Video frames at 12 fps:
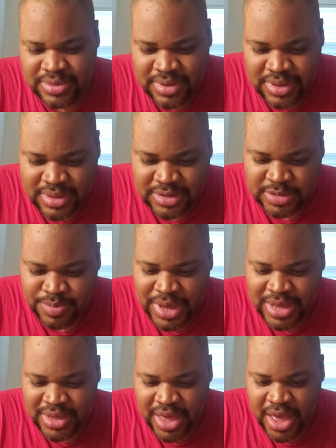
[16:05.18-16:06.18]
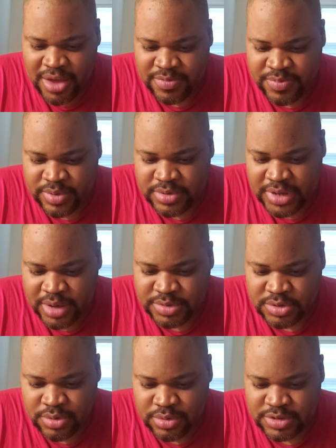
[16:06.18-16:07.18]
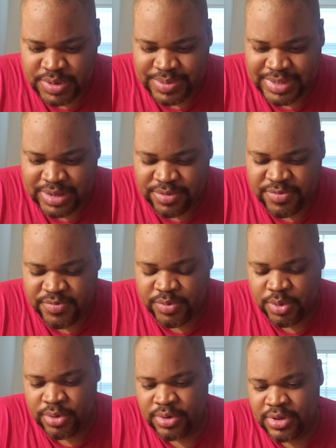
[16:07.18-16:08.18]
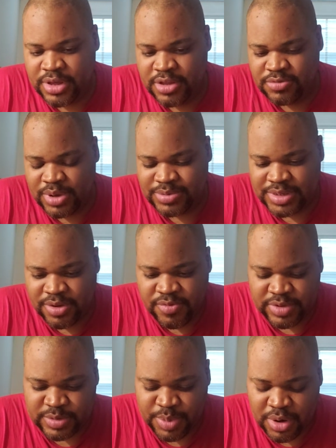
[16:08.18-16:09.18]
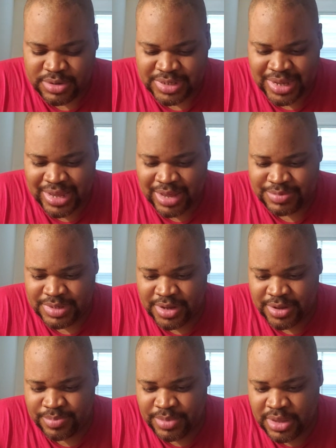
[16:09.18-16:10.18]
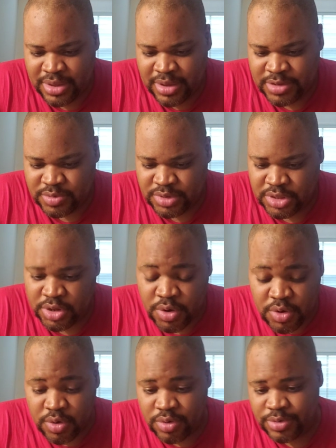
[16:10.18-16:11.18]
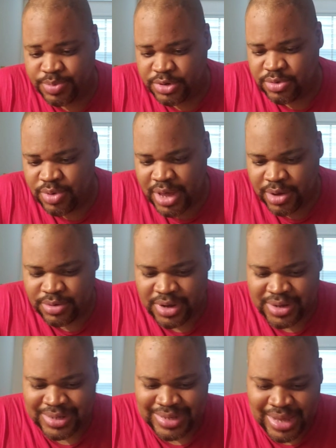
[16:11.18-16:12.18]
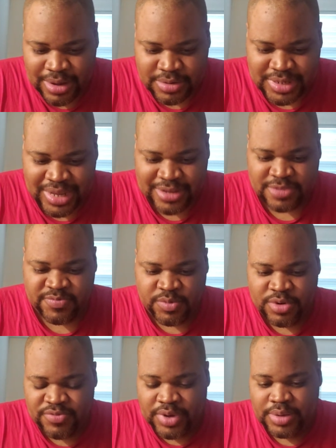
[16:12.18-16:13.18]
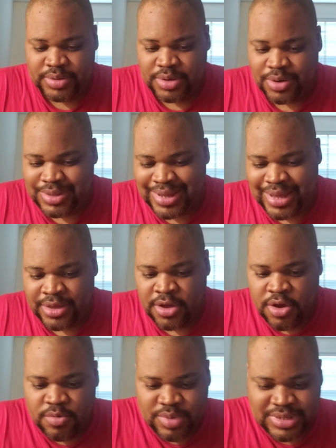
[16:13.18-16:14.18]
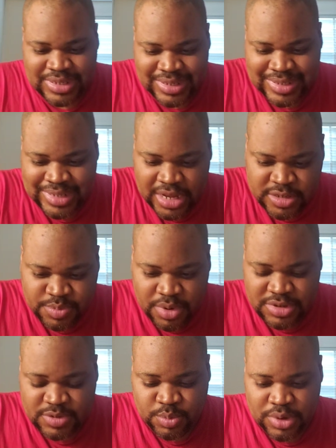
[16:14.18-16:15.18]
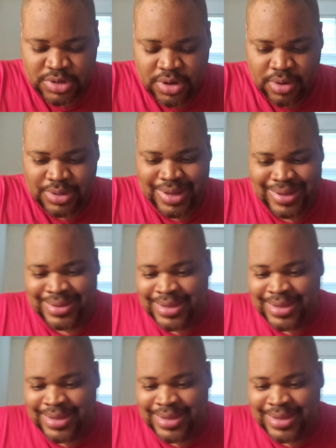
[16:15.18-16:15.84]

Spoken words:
This made halftime score 12-7 for Spartans at halftime. So in the third quarter, Purdue held on downs at its 45-yard line, reached inside Spartans' 1-yard line,